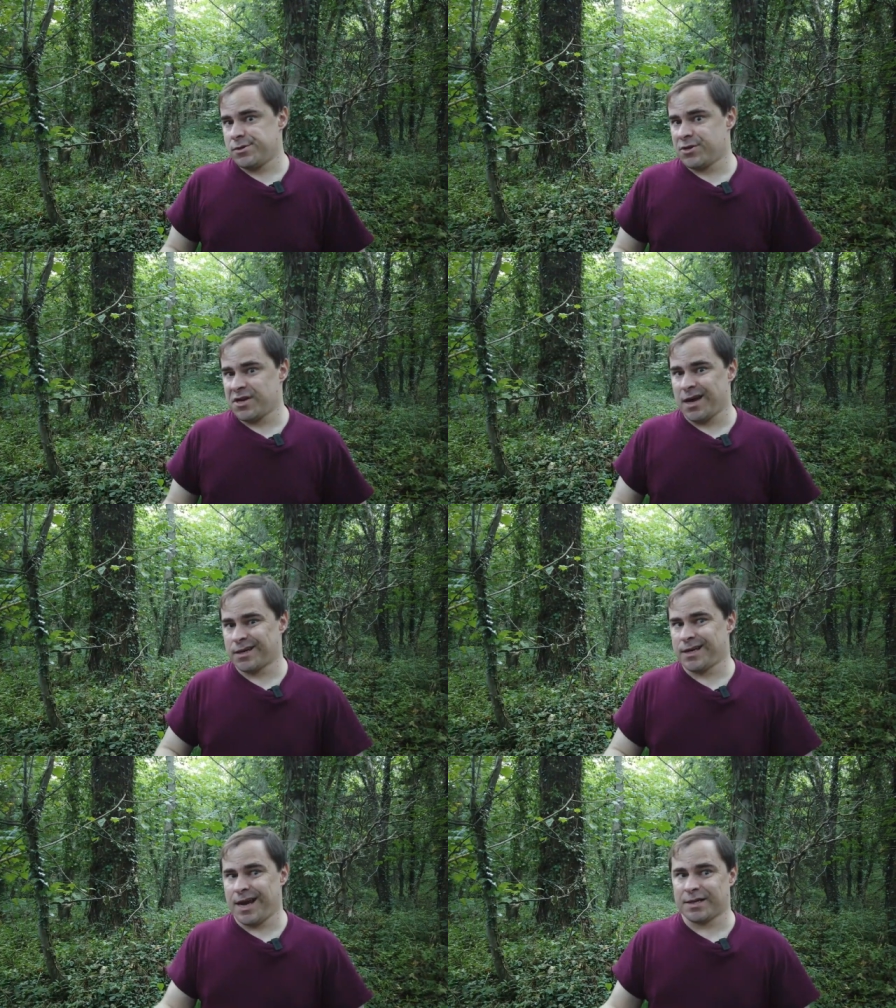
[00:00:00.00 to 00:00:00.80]
you
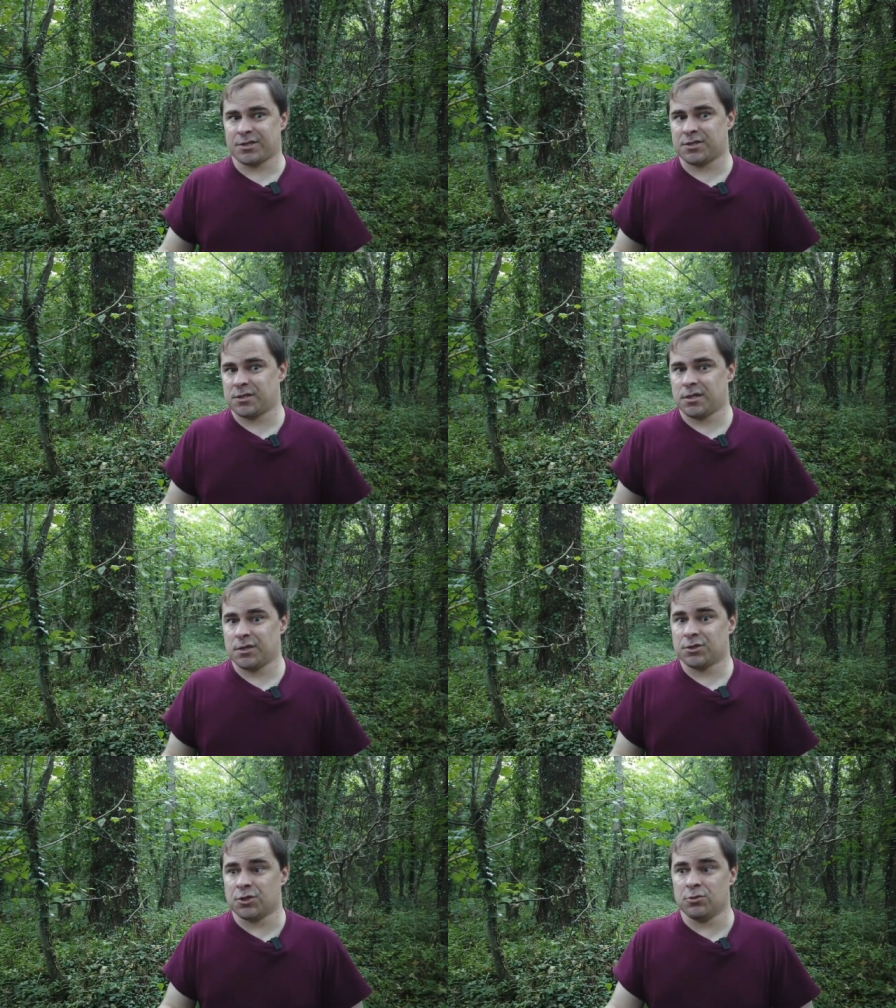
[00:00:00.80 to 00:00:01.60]
can't catch
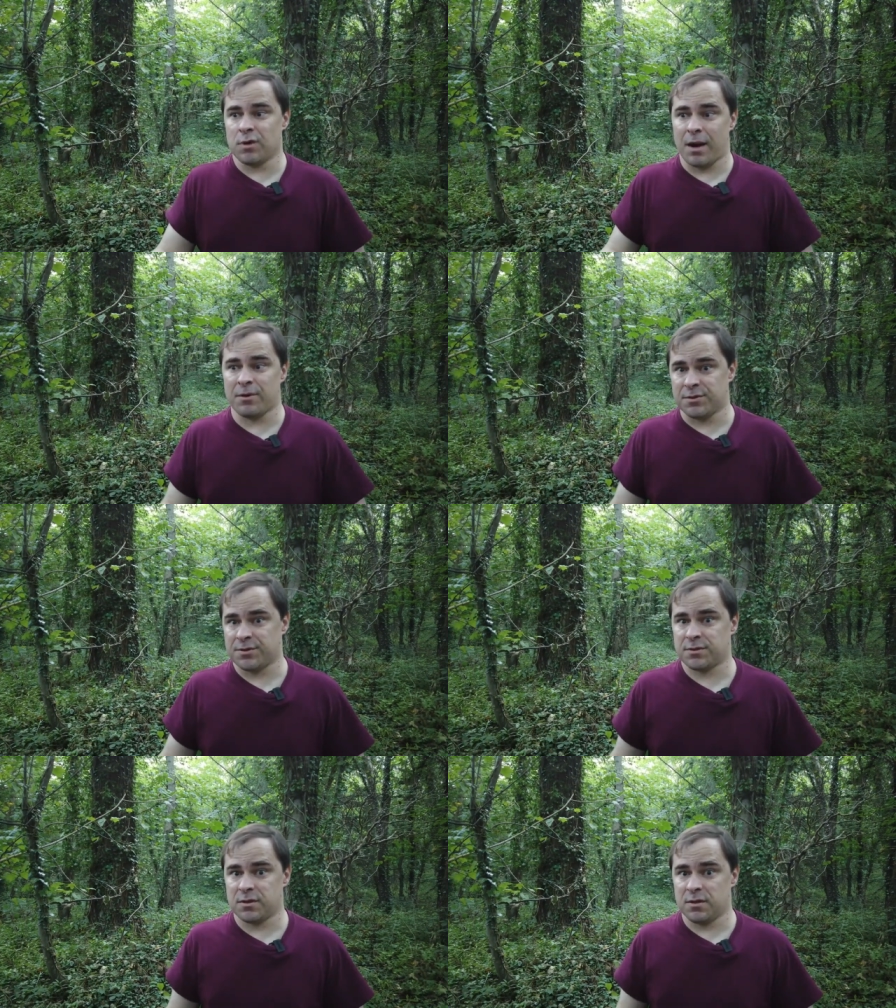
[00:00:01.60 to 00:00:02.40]
two
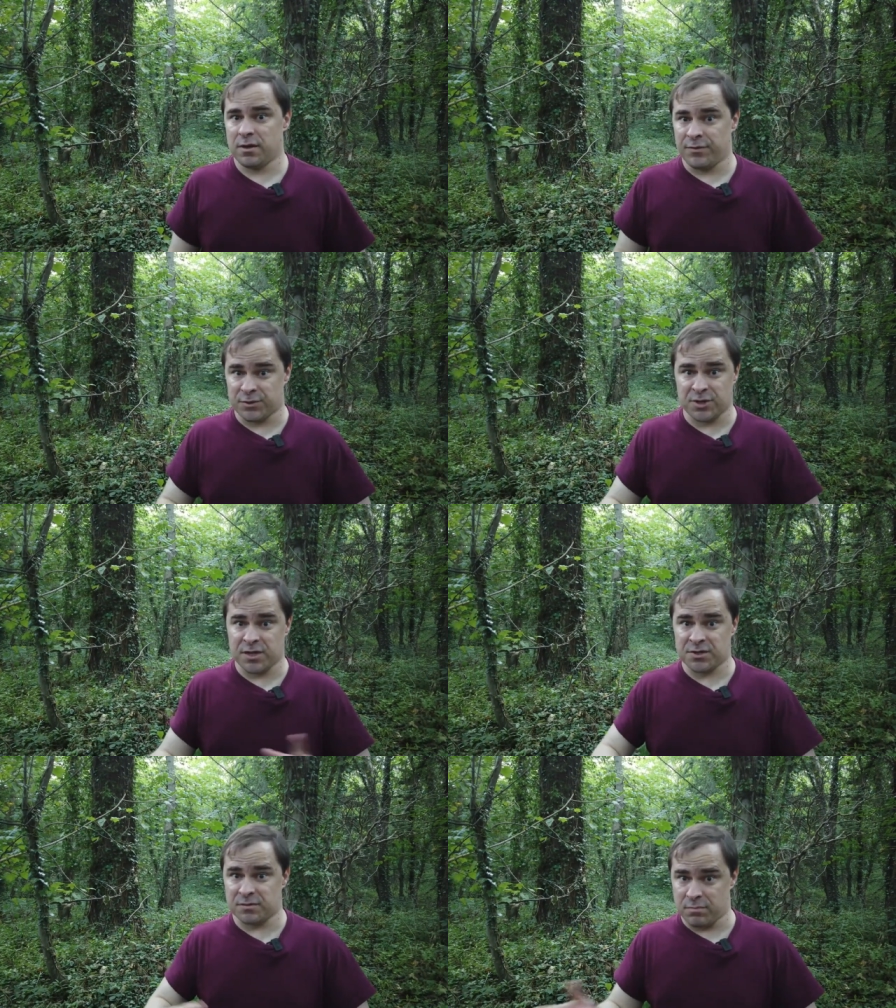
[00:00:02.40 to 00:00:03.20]
rabbits if you're
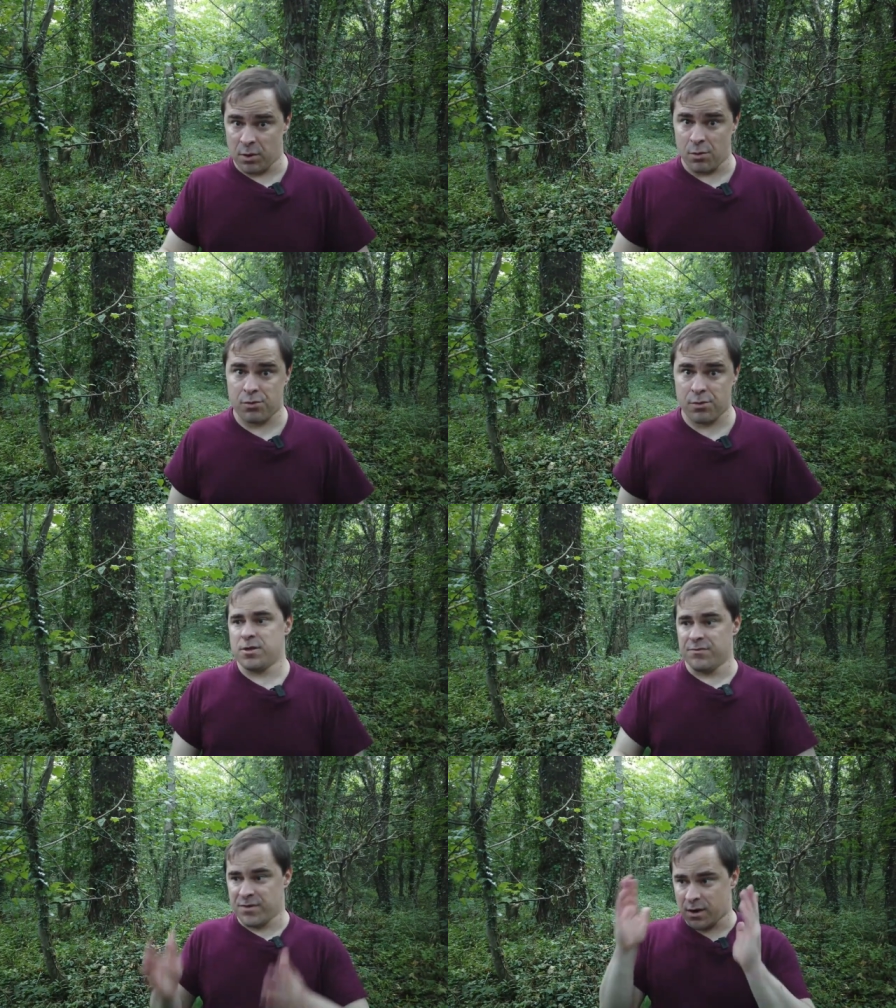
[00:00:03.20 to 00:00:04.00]
chasing both.
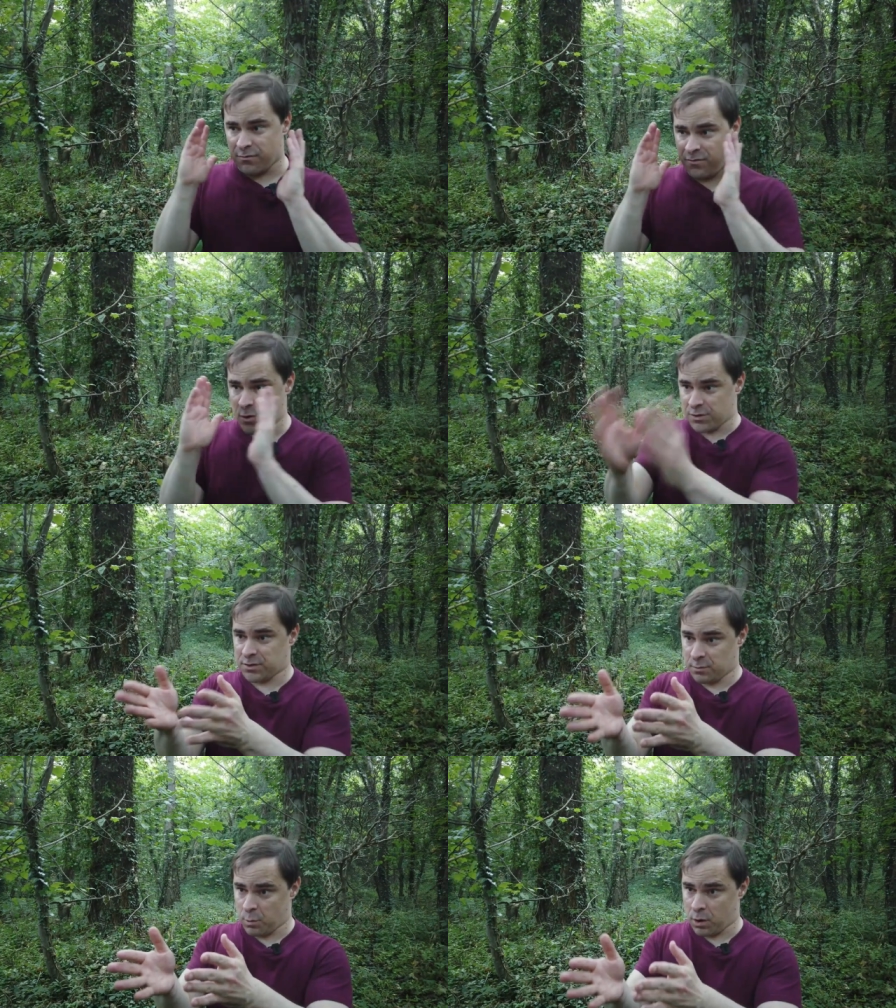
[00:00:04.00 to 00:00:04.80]
You've got to
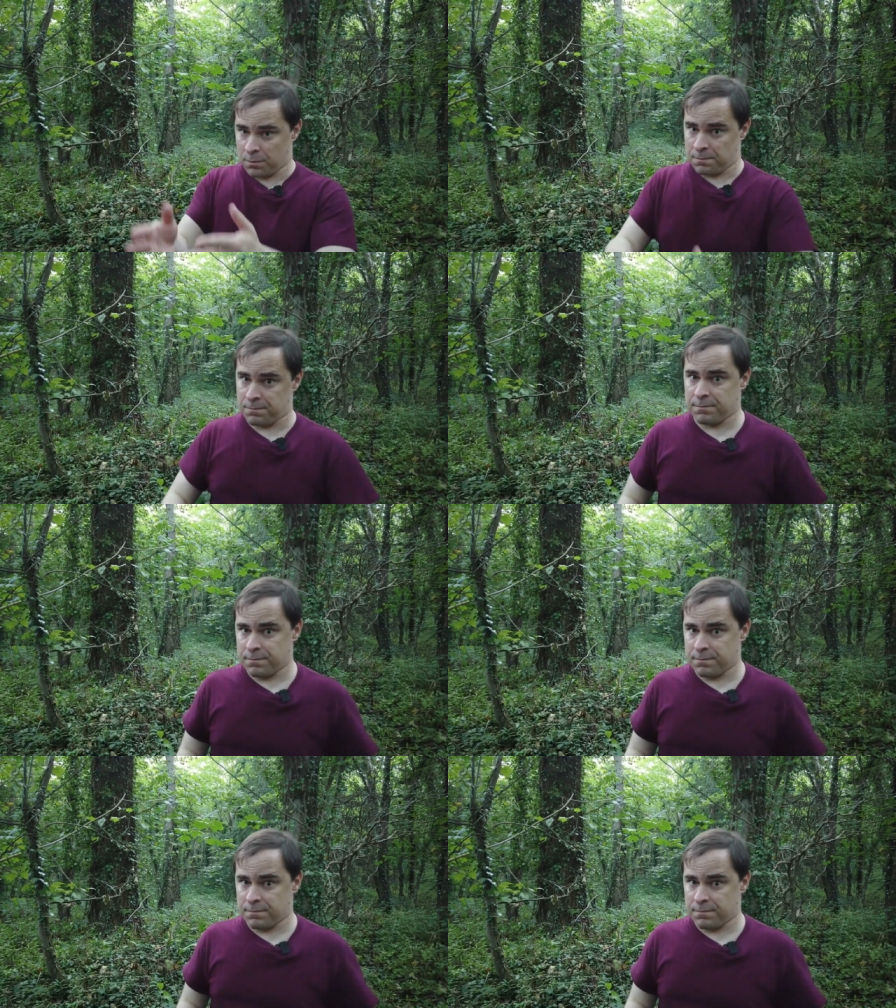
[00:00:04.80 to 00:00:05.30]
focus on one.